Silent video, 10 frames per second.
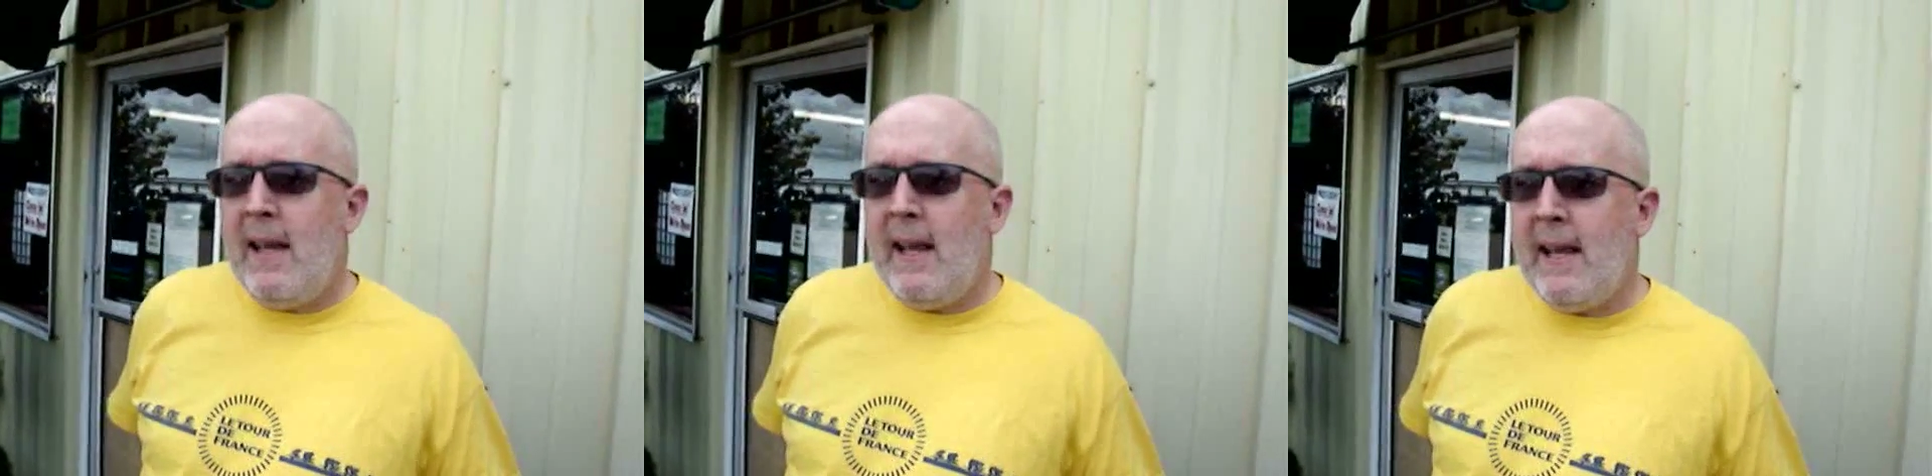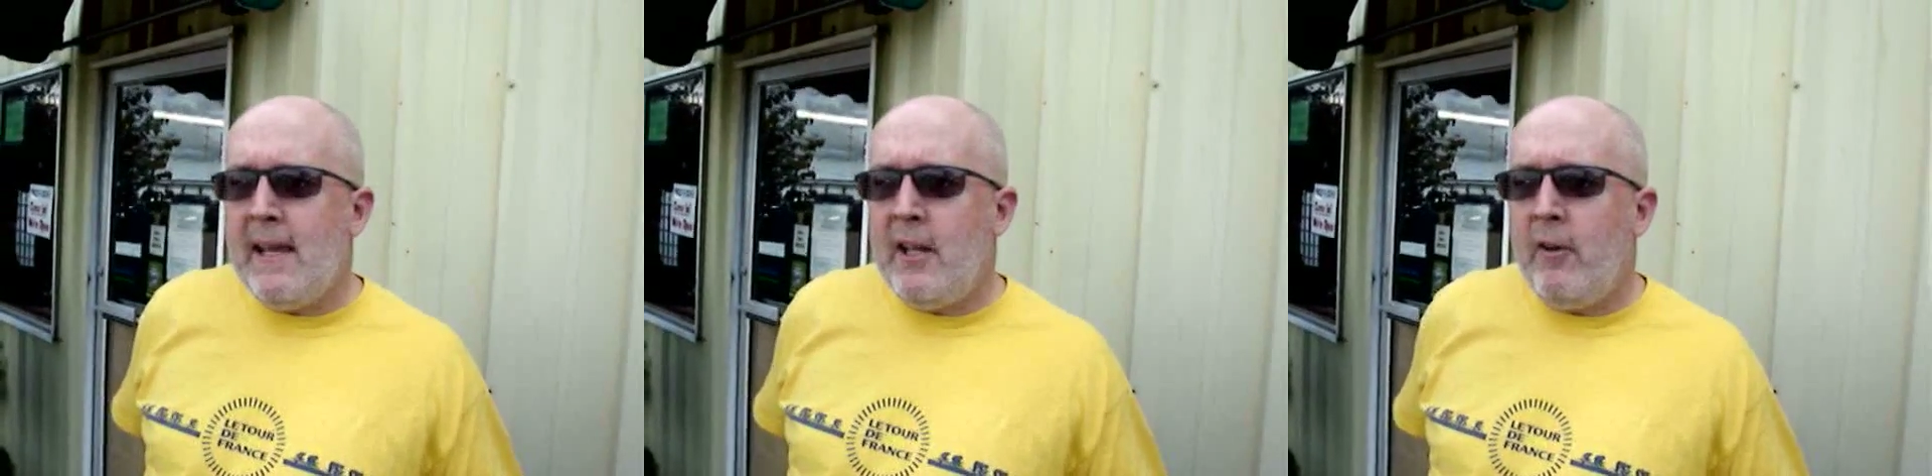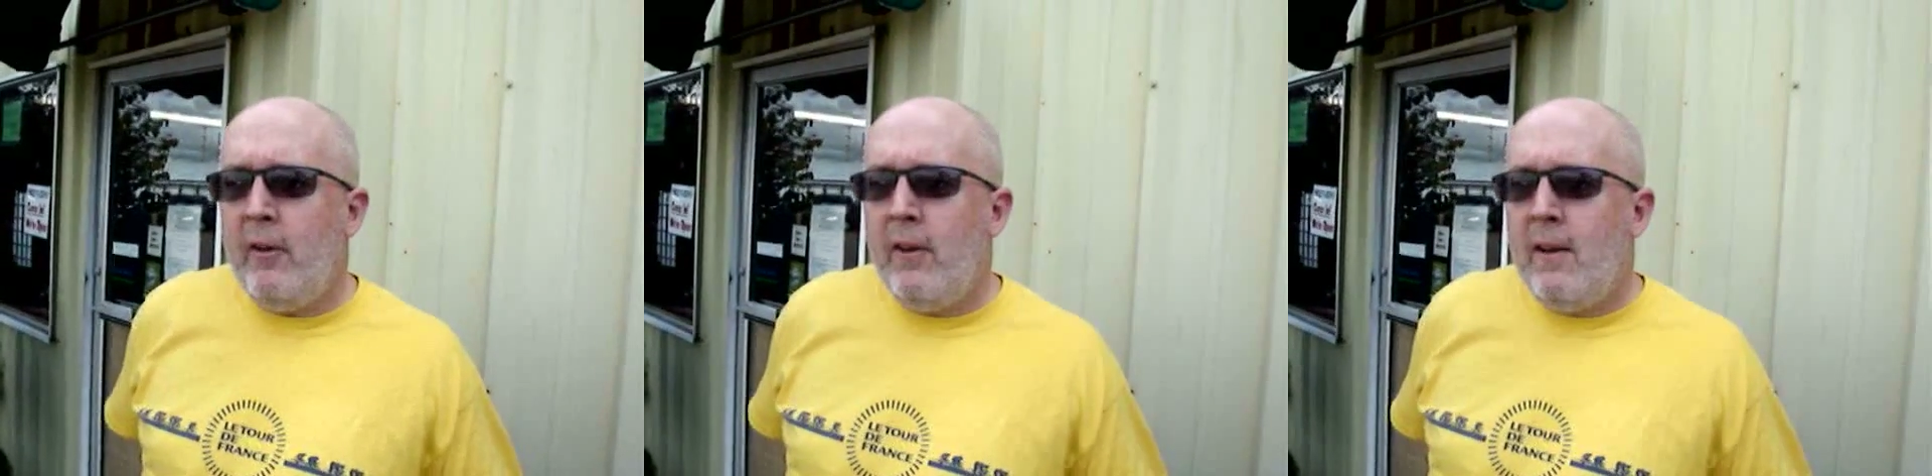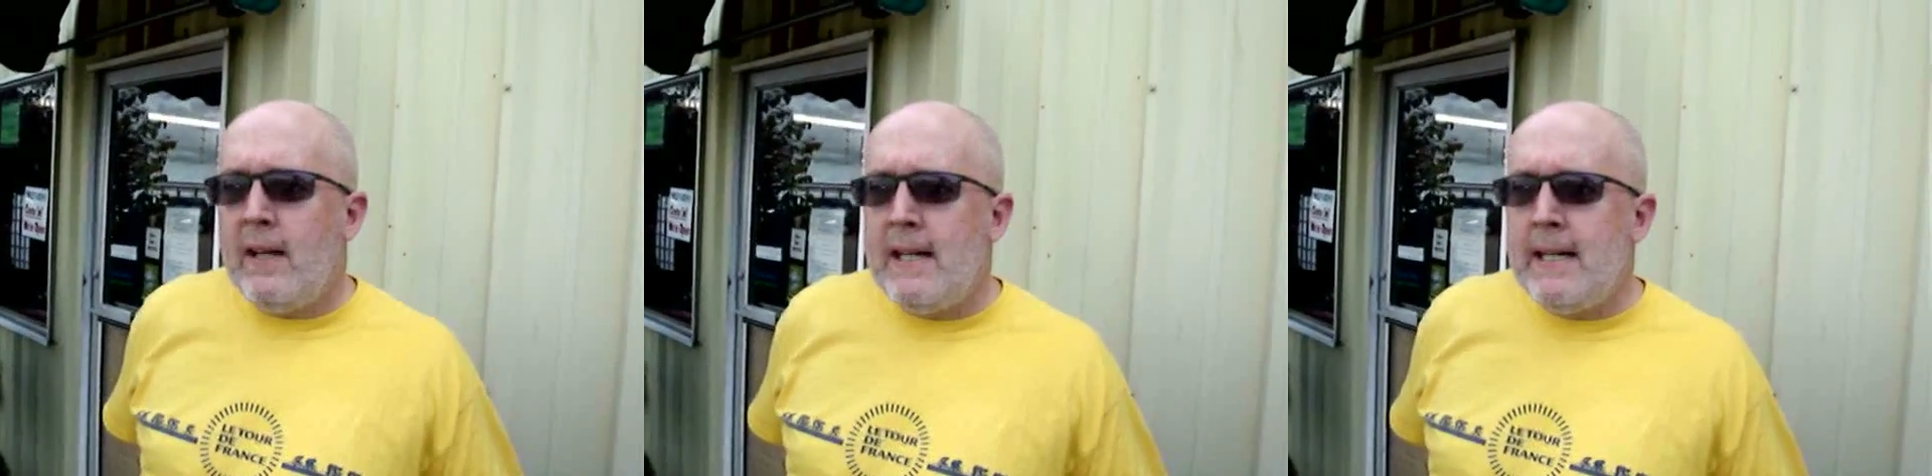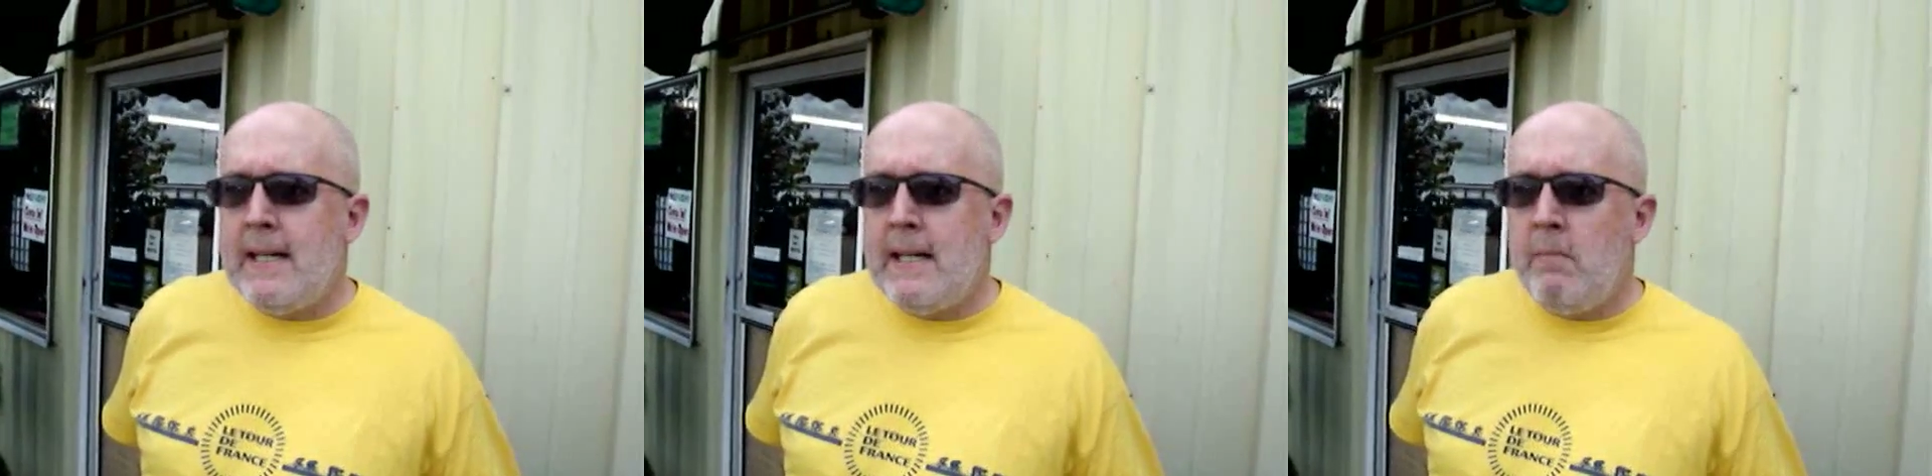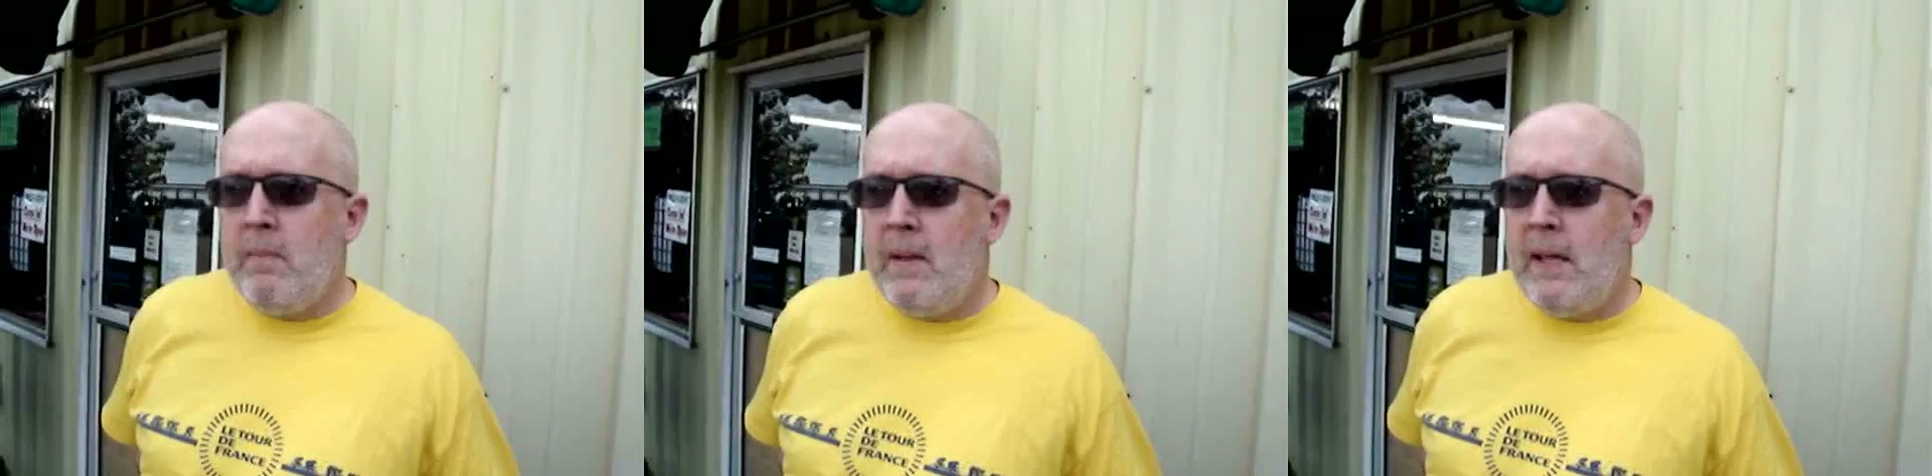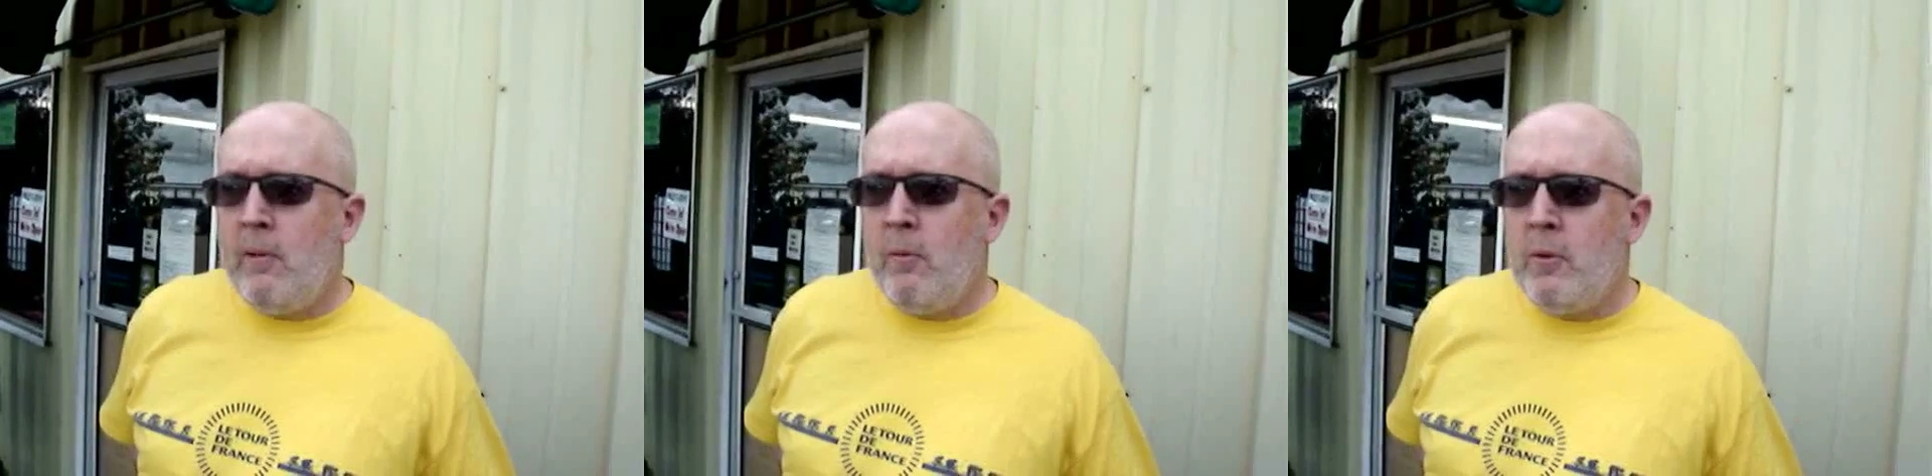And
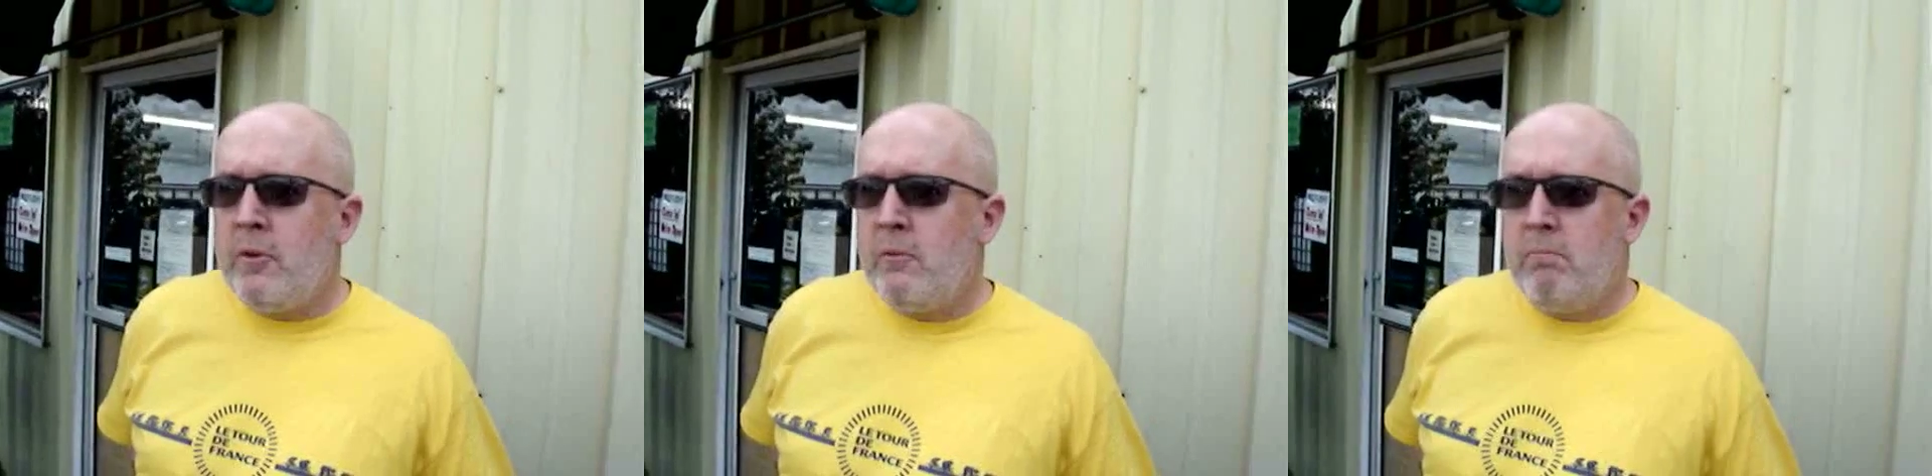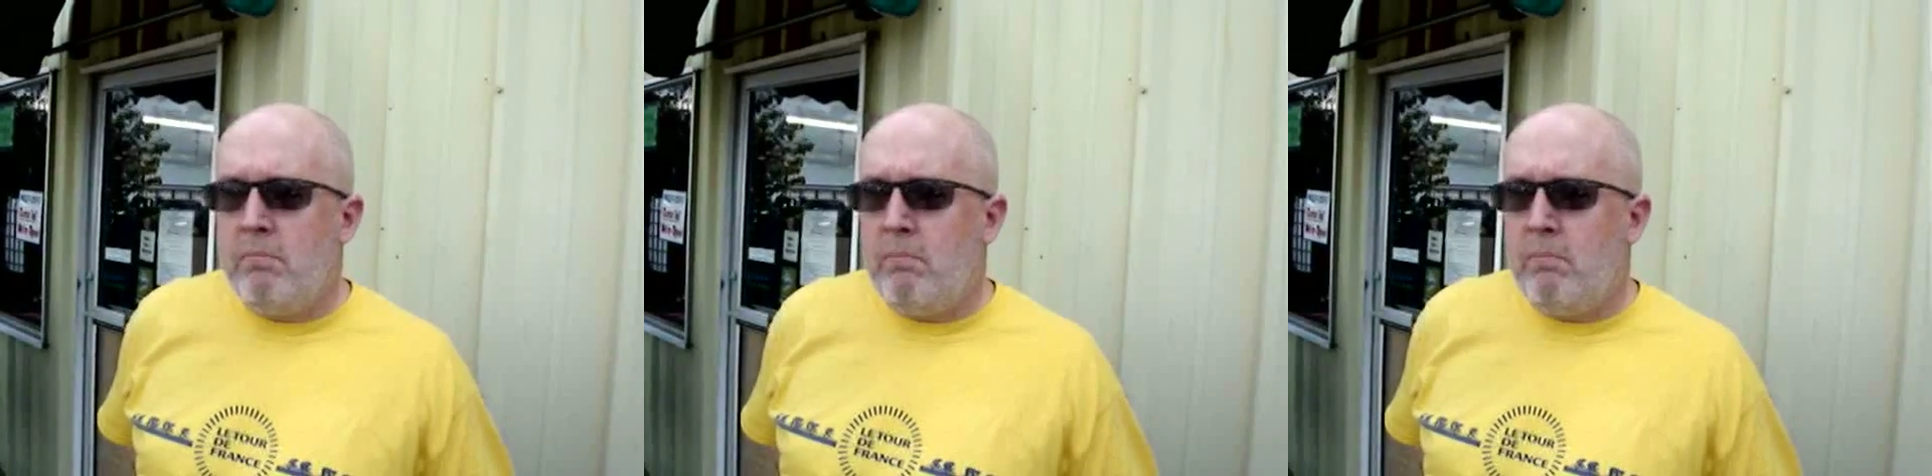he was